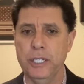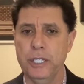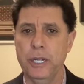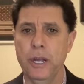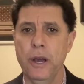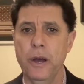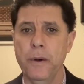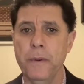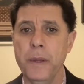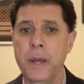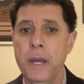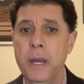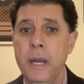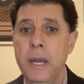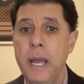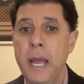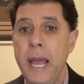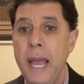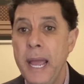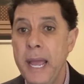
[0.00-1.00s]
So,
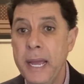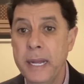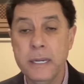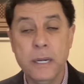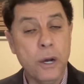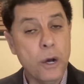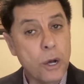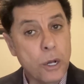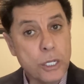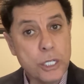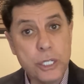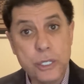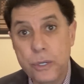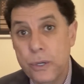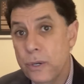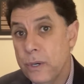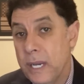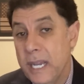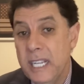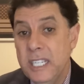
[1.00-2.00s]
and
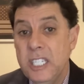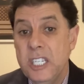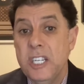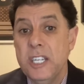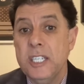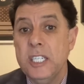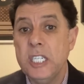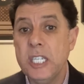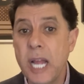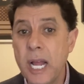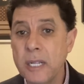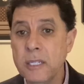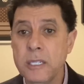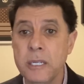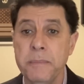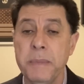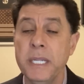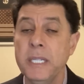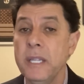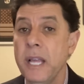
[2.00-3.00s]
also it's a
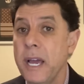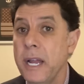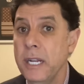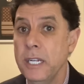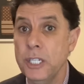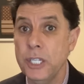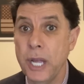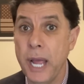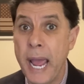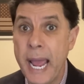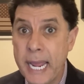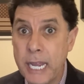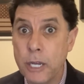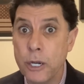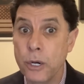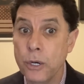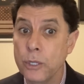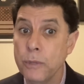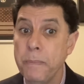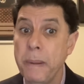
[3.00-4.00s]
sentiment that is
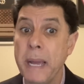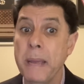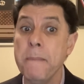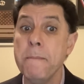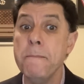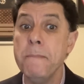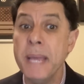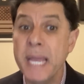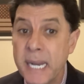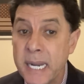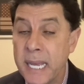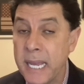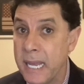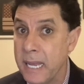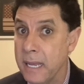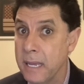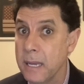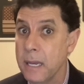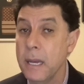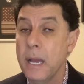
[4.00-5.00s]
echoed by
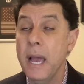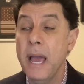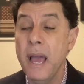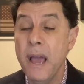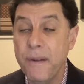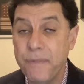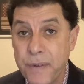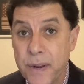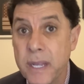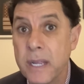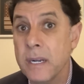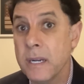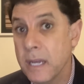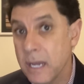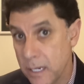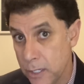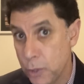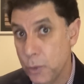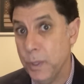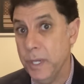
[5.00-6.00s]
many African
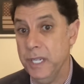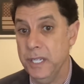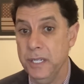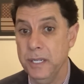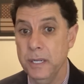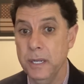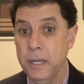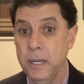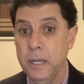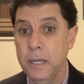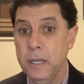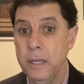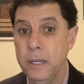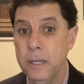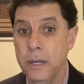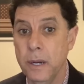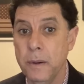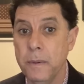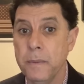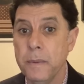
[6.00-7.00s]
countries, you
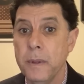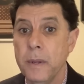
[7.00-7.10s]
know,